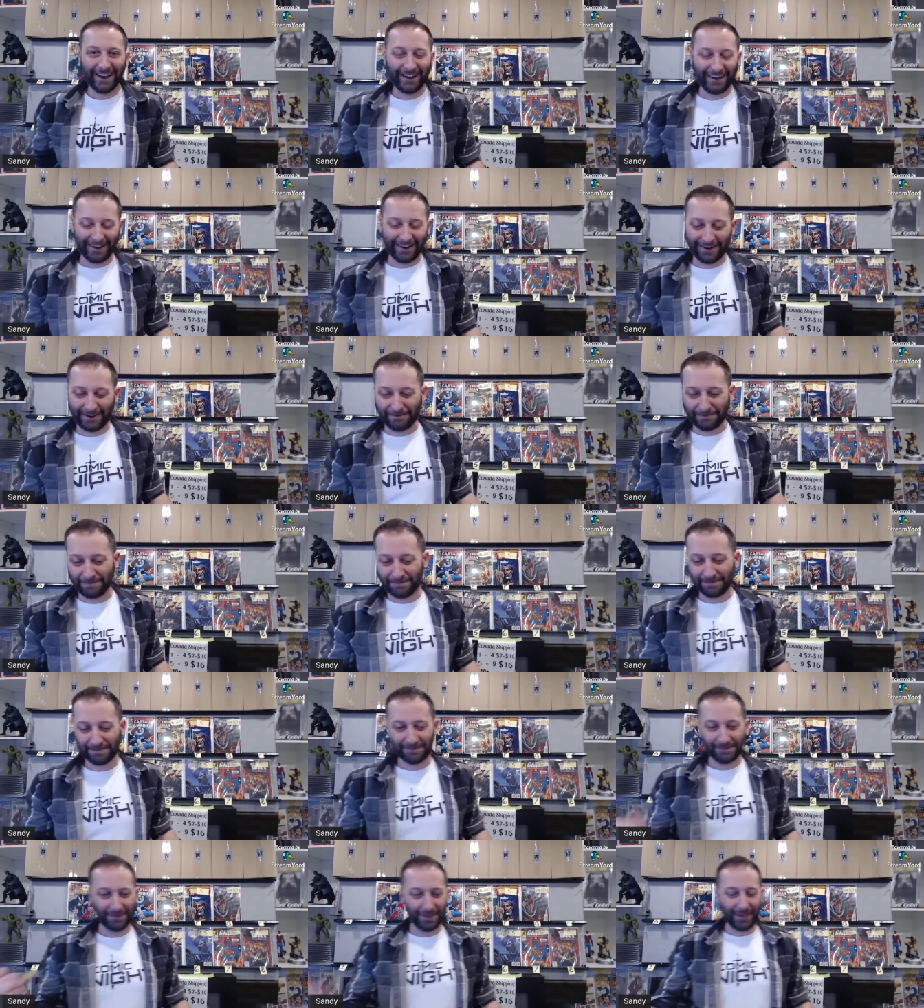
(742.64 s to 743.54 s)

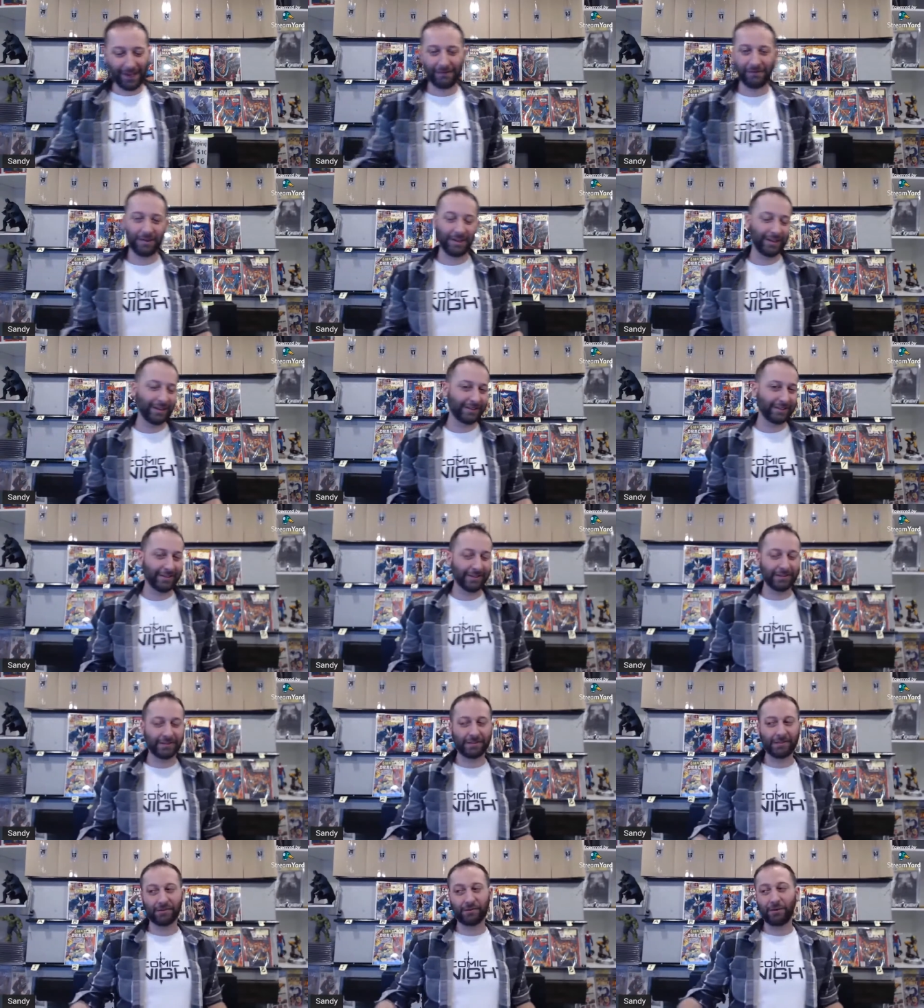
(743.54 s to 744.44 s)
um, everything is in
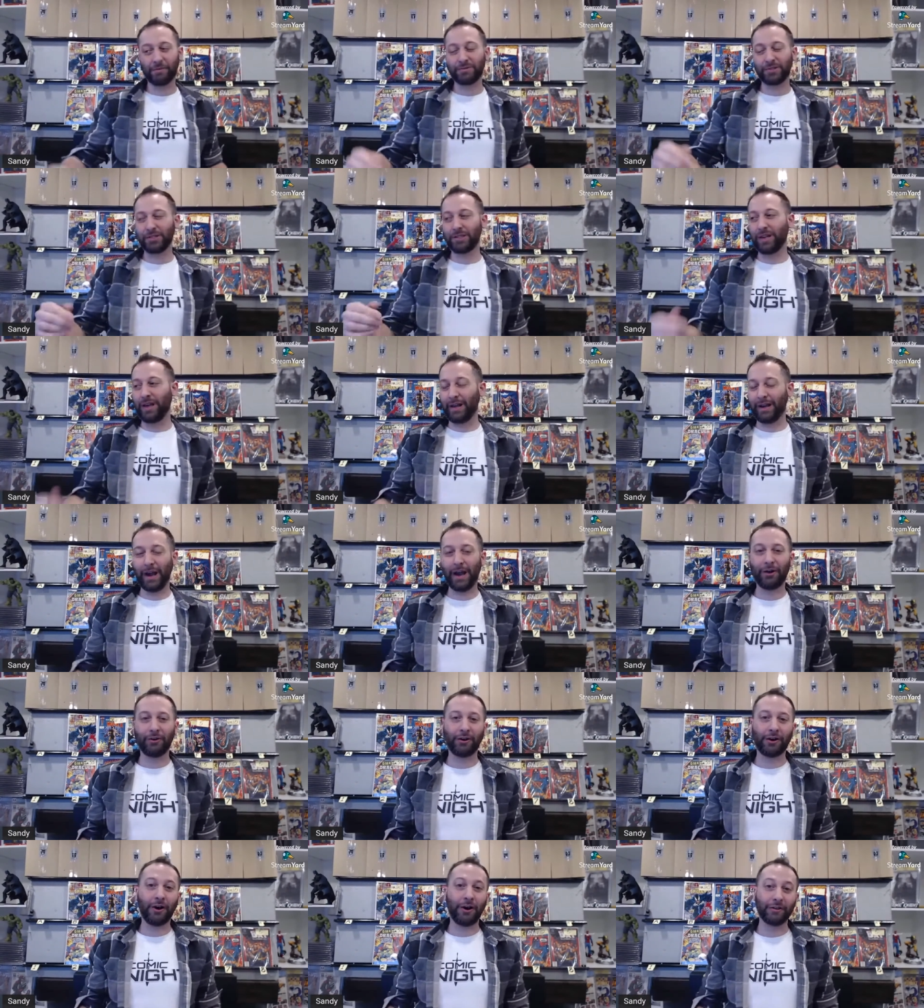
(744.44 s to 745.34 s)
the description and
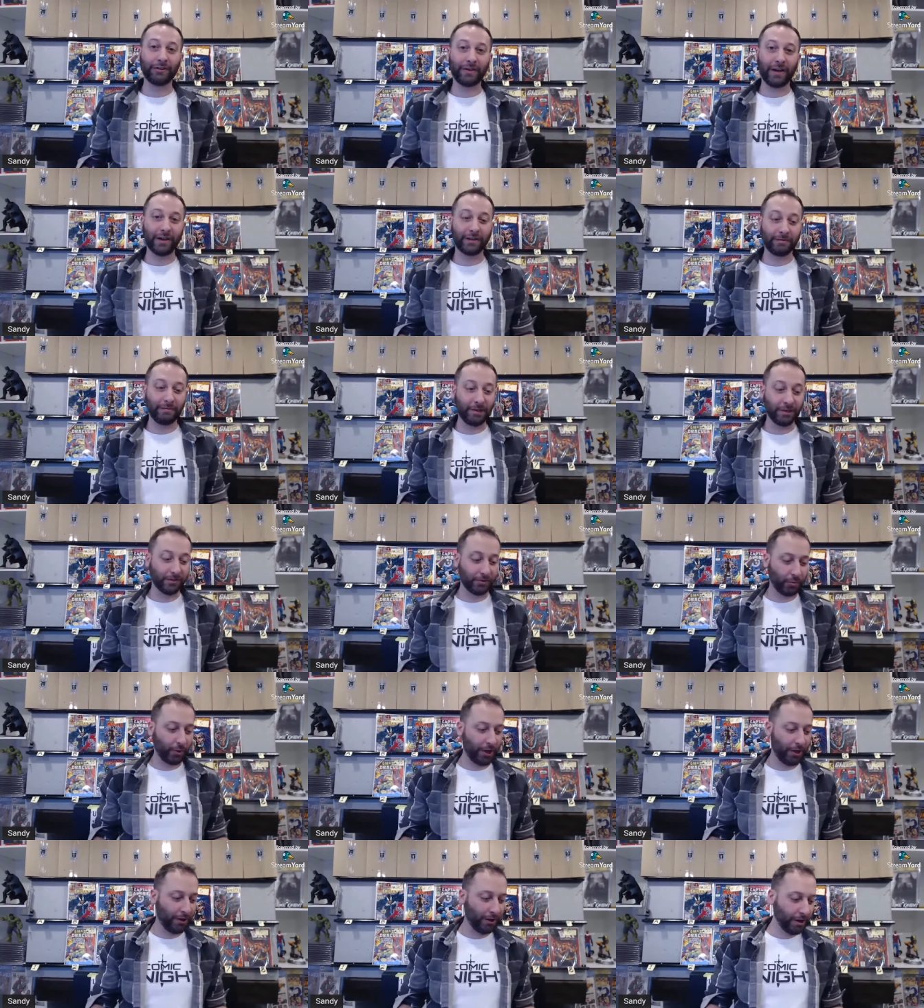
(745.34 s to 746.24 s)
how to contact me
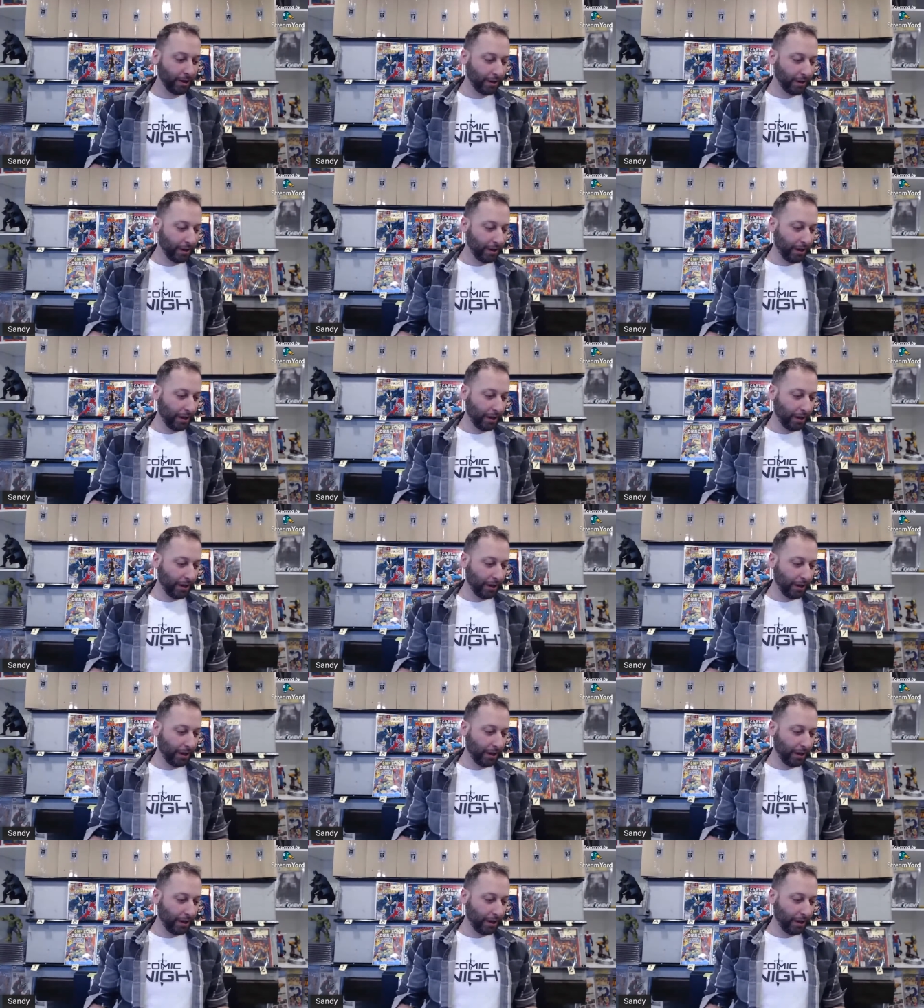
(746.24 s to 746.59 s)
as well.